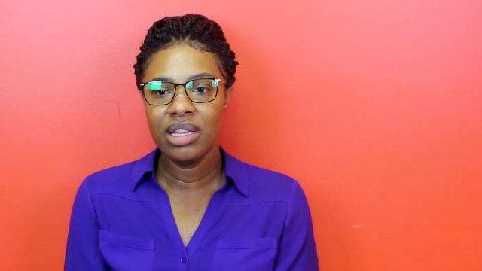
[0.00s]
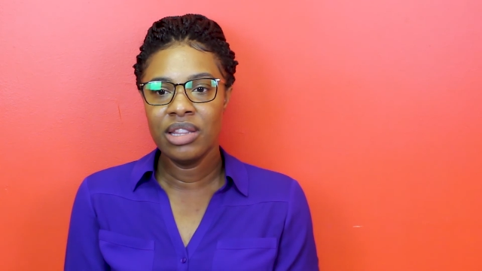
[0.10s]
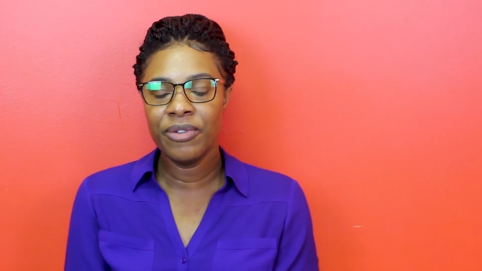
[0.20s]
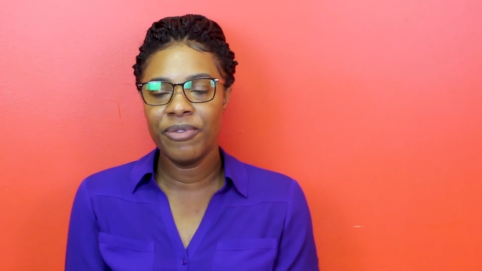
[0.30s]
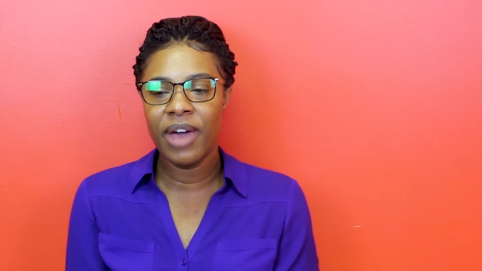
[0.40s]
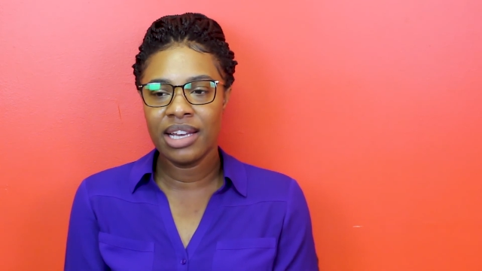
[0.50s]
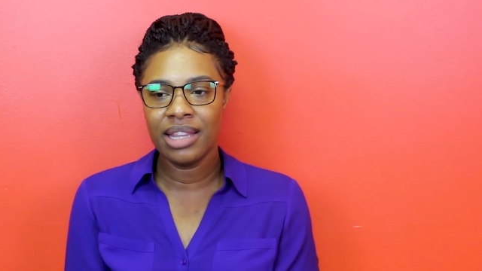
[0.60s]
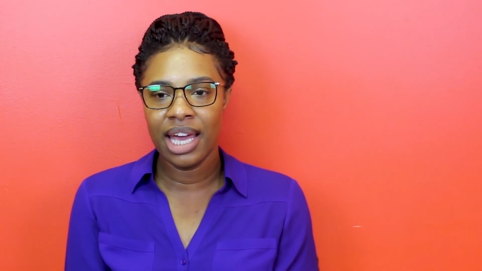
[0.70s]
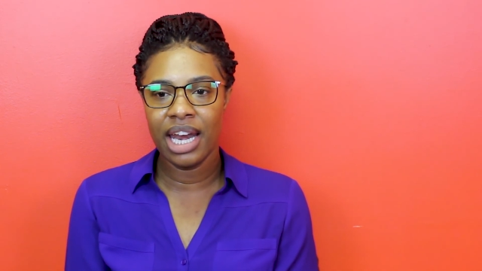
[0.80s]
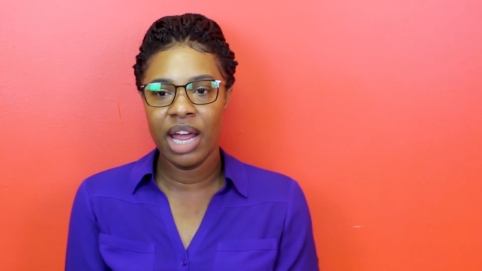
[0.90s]
the fact
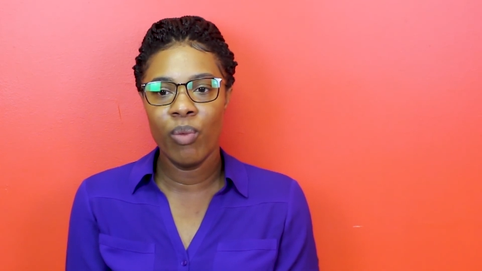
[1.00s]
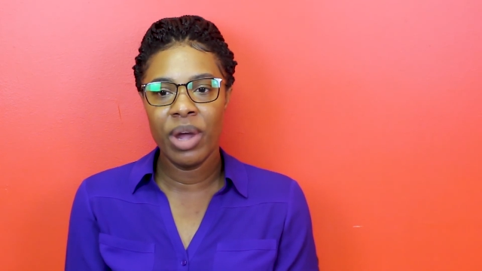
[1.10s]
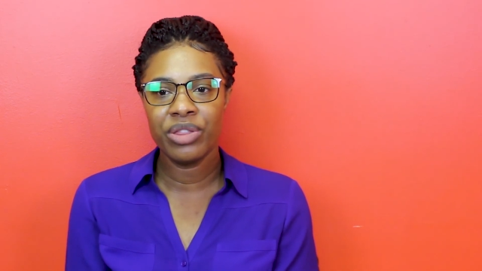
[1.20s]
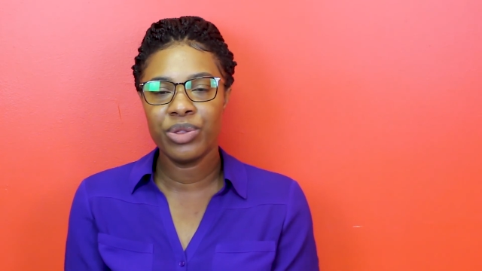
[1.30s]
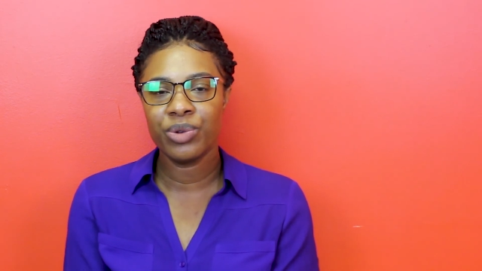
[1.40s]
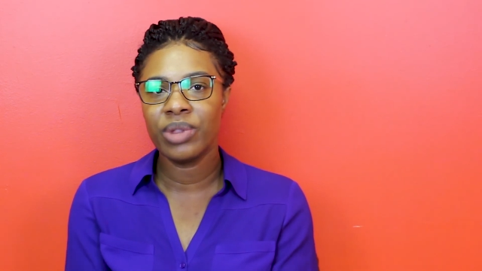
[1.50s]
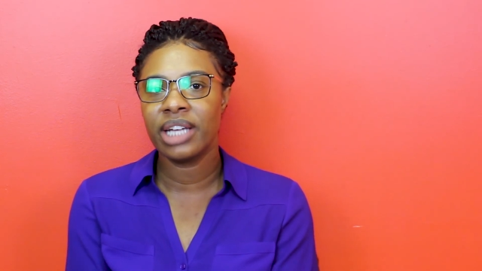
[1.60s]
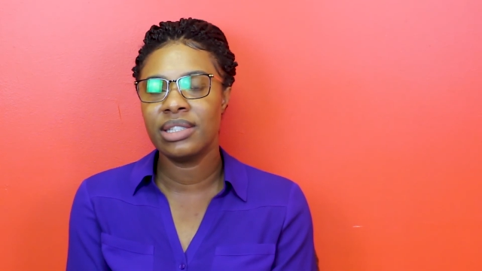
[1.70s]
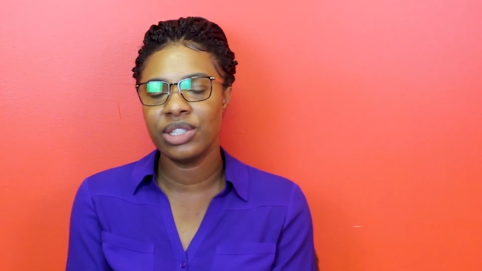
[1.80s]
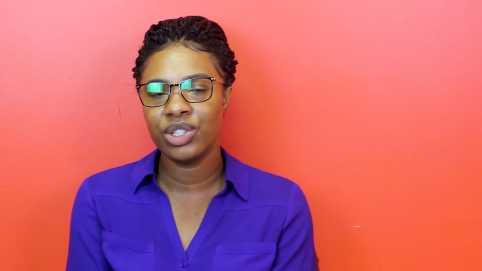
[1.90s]
that I went through
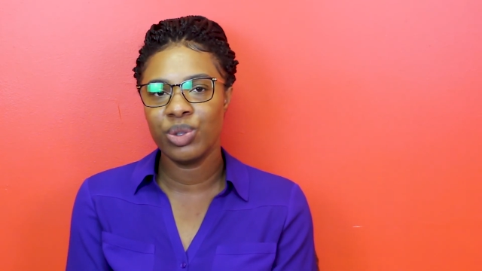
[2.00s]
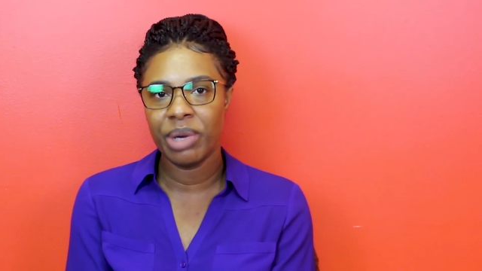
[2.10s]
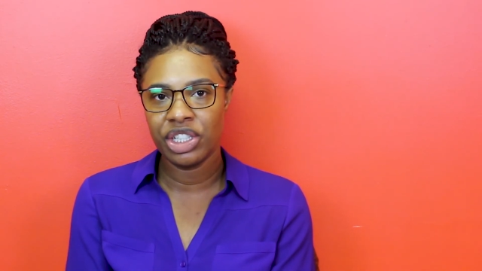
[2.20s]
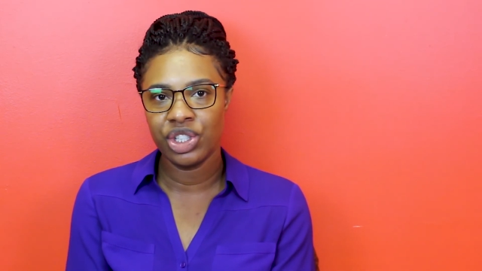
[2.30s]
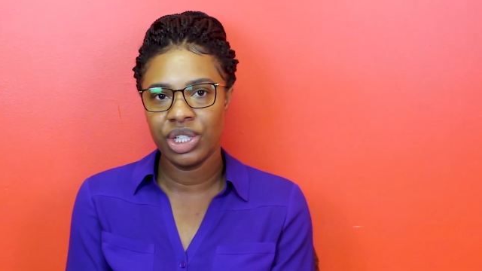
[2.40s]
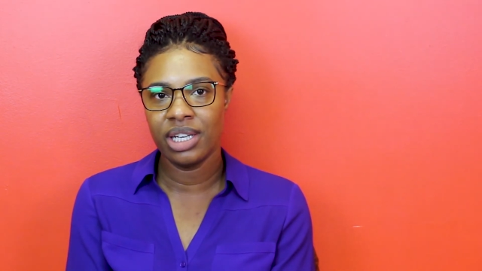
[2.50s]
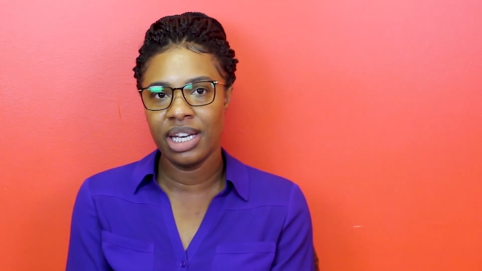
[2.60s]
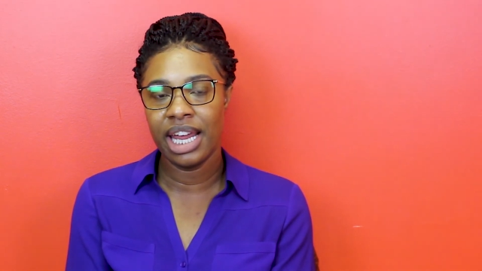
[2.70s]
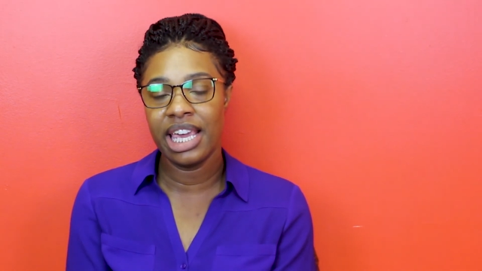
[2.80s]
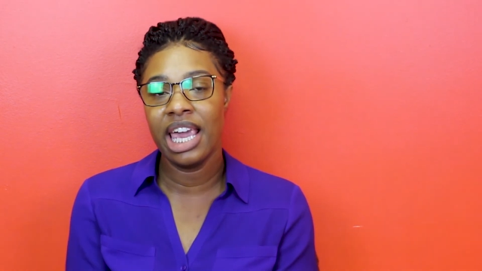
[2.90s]
that situation
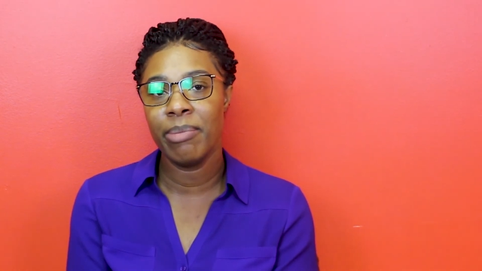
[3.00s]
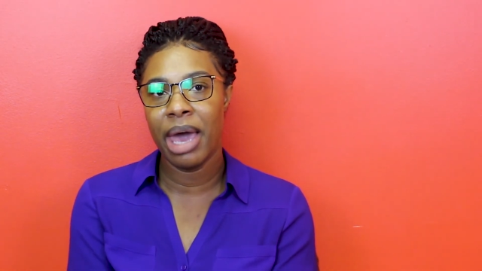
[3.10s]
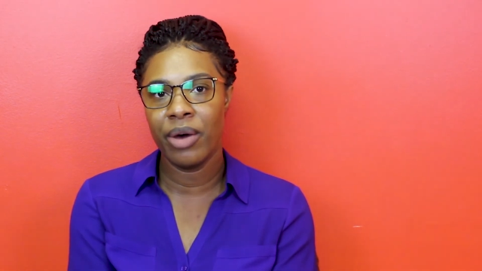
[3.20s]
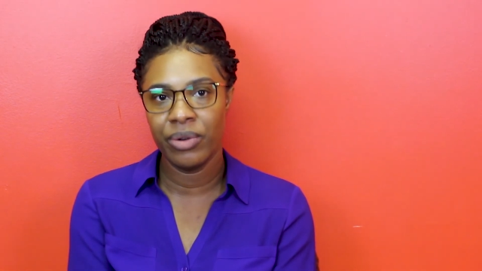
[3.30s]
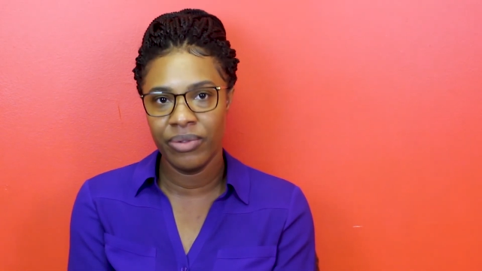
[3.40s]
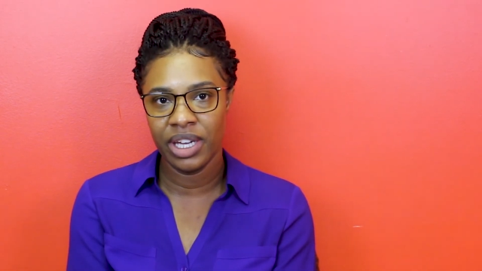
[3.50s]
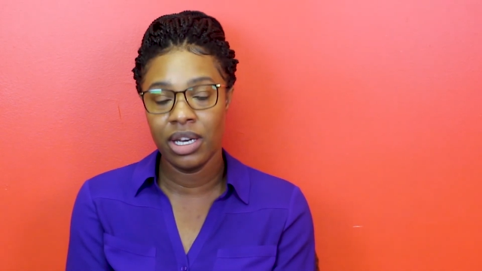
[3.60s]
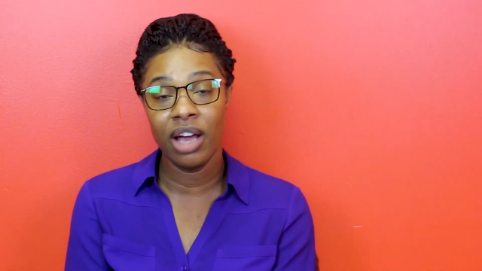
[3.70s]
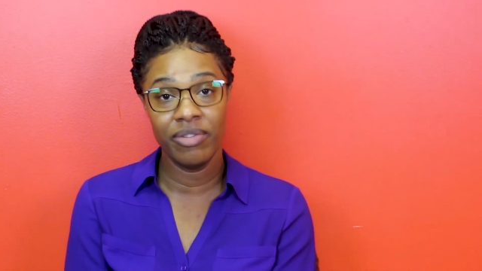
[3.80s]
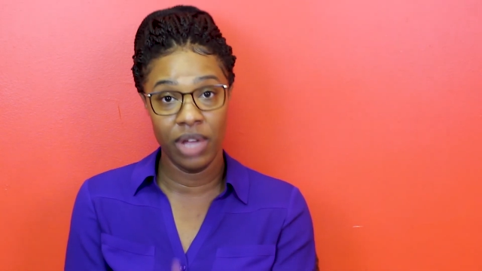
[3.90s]
and I came out of
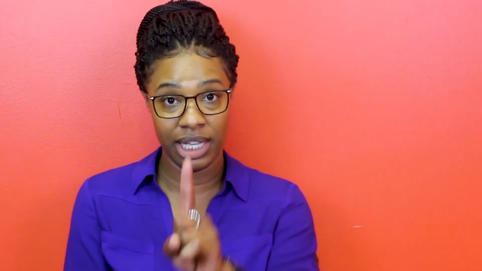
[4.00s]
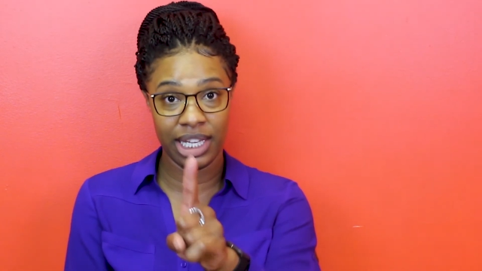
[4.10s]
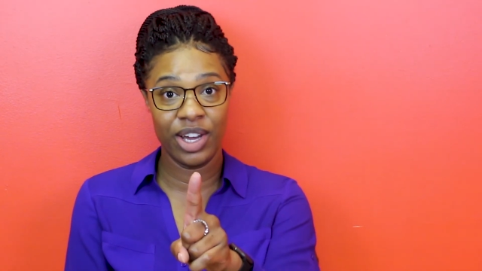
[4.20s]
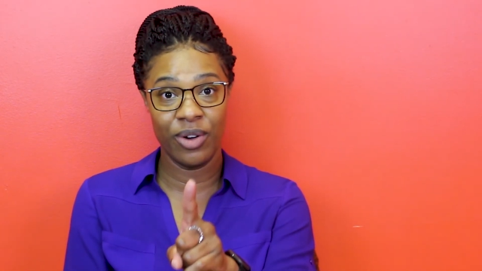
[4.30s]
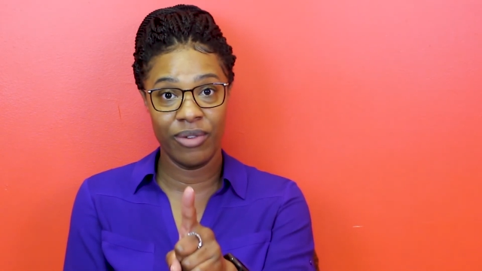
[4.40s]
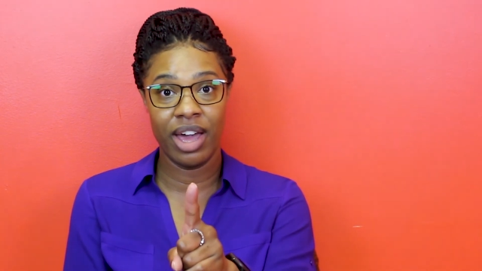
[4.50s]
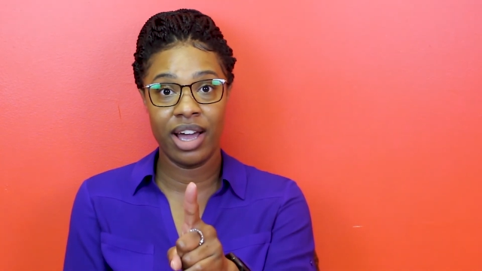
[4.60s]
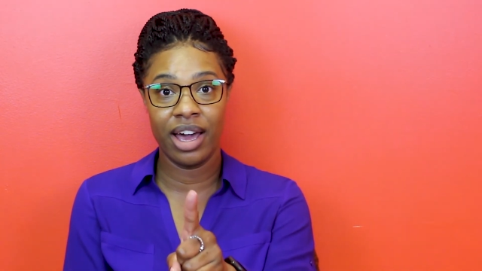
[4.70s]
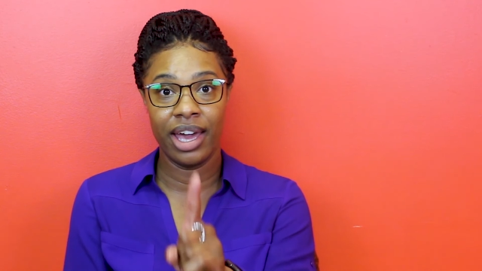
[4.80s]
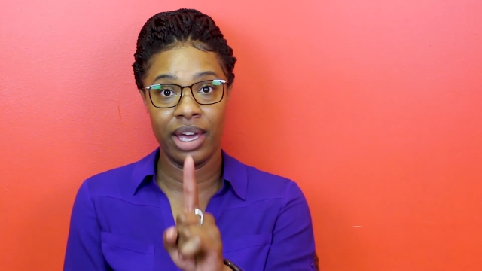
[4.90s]
it, I let go of
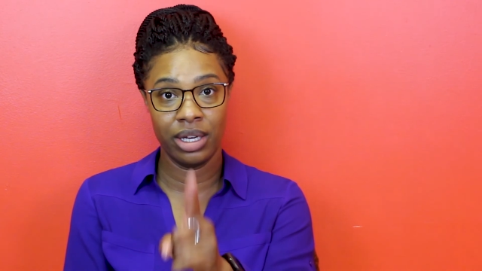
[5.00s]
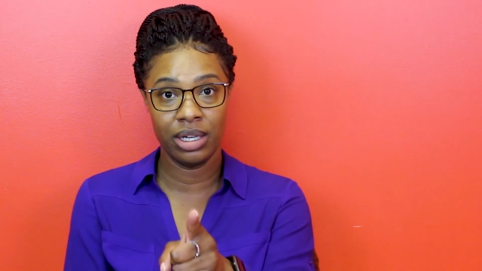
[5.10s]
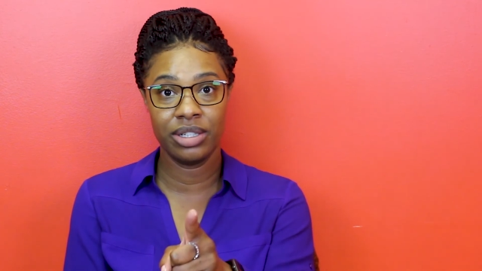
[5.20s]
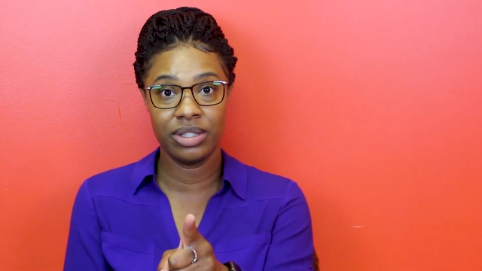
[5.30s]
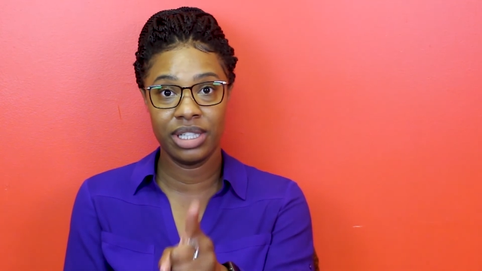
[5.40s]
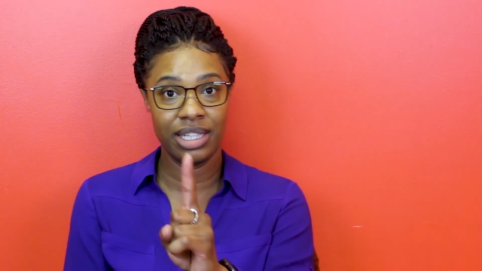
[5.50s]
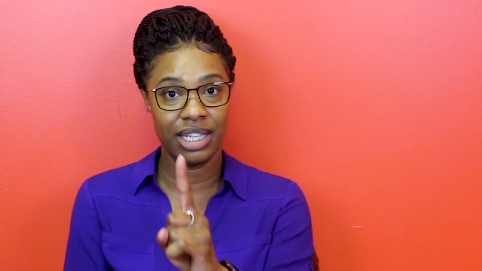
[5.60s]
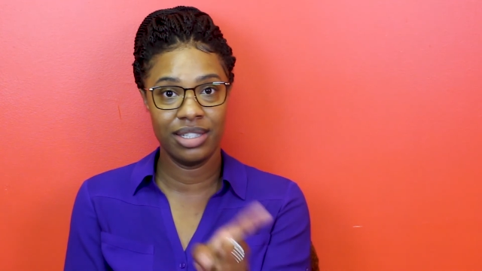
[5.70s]
that guy, clearly.